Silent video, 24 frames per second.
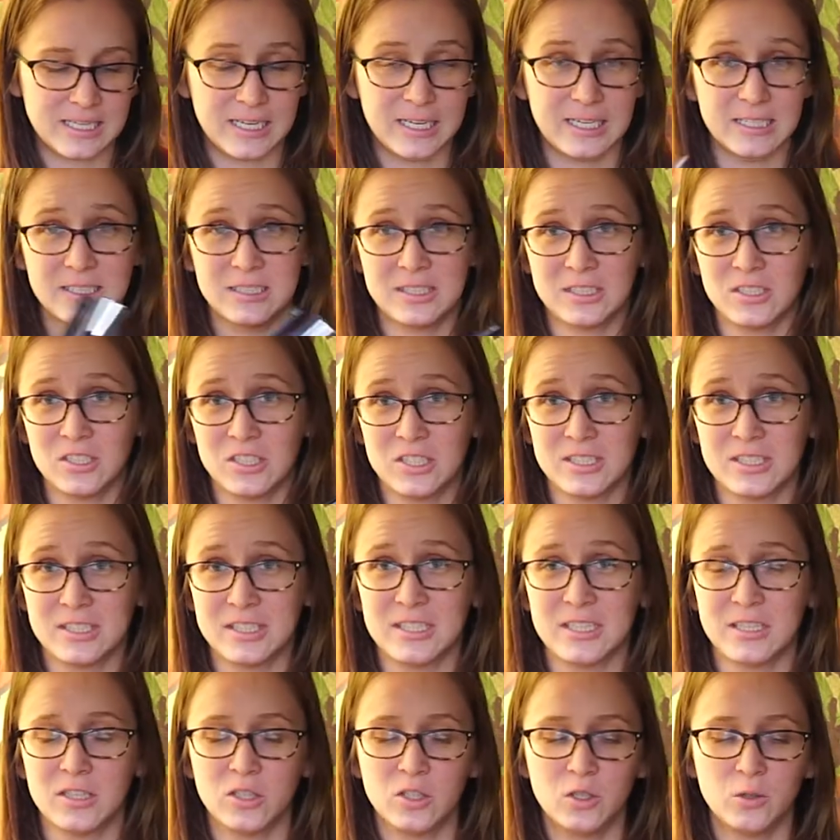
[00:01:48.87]
I suggest
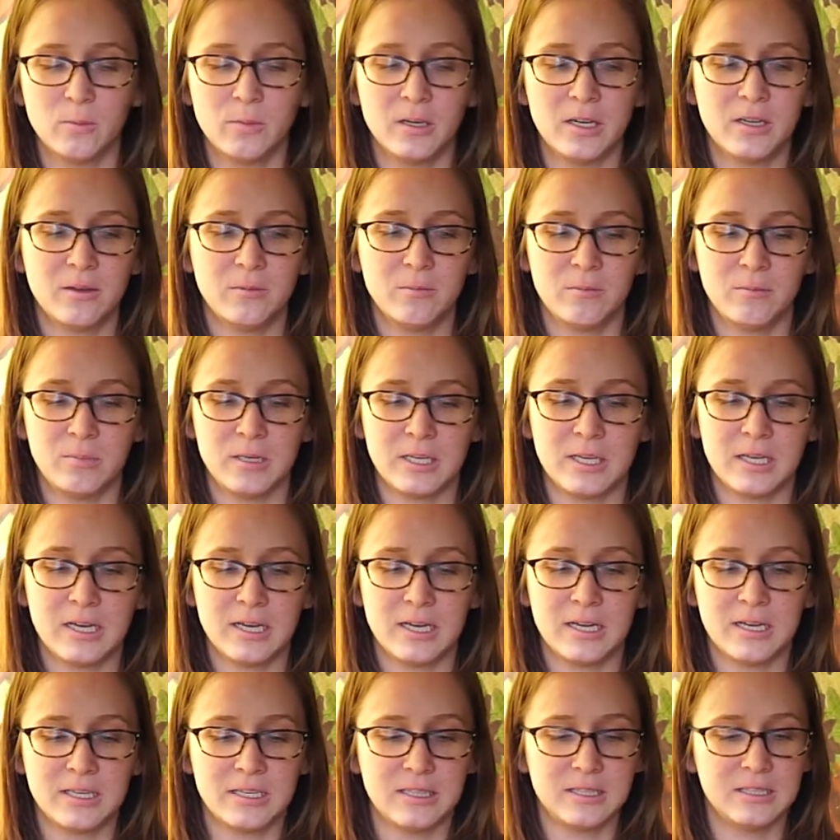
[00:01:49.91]
the aluminum
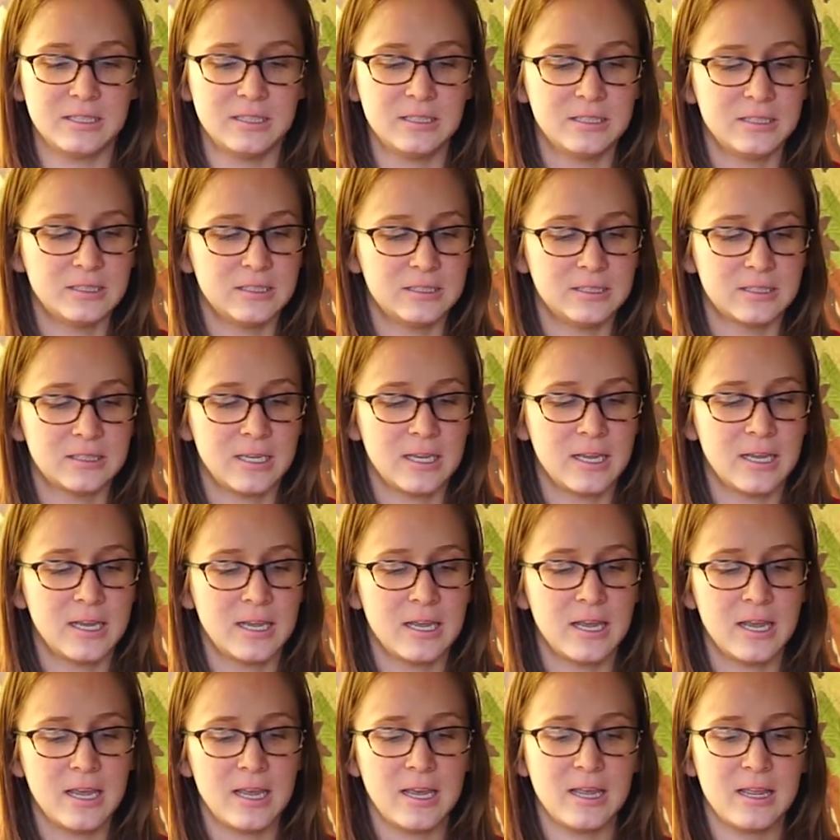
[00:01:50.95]
because
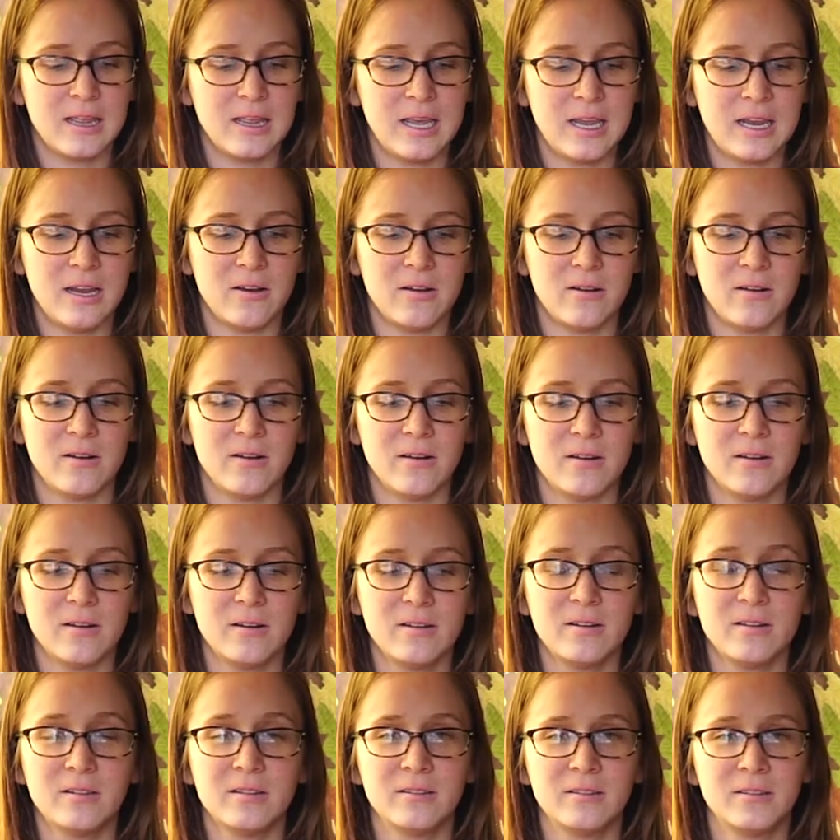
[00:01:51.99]
they are
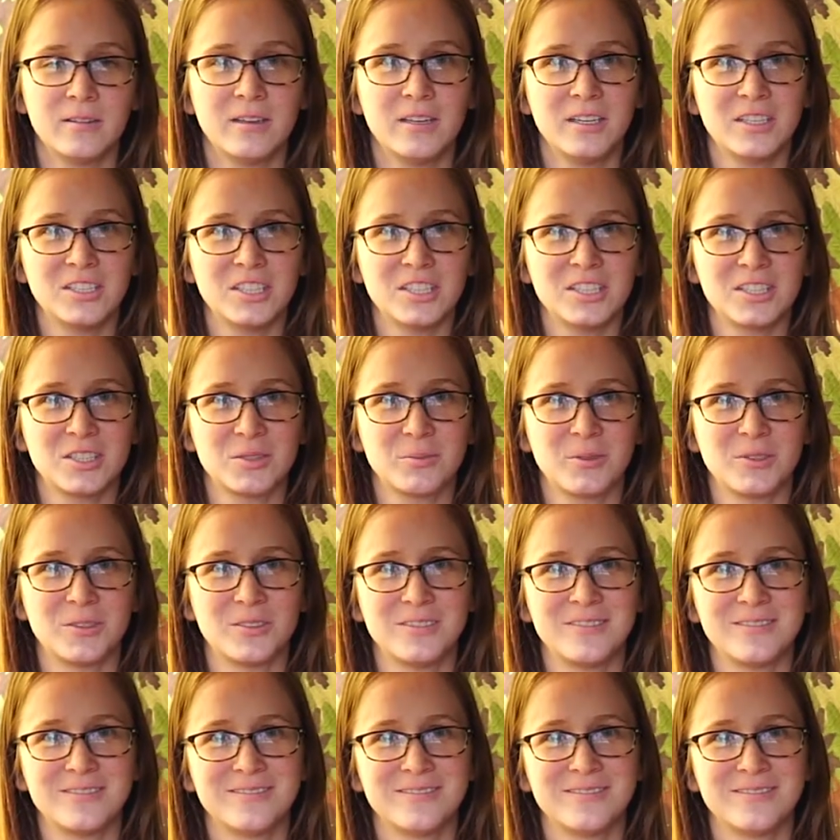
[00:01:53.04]
adjustable.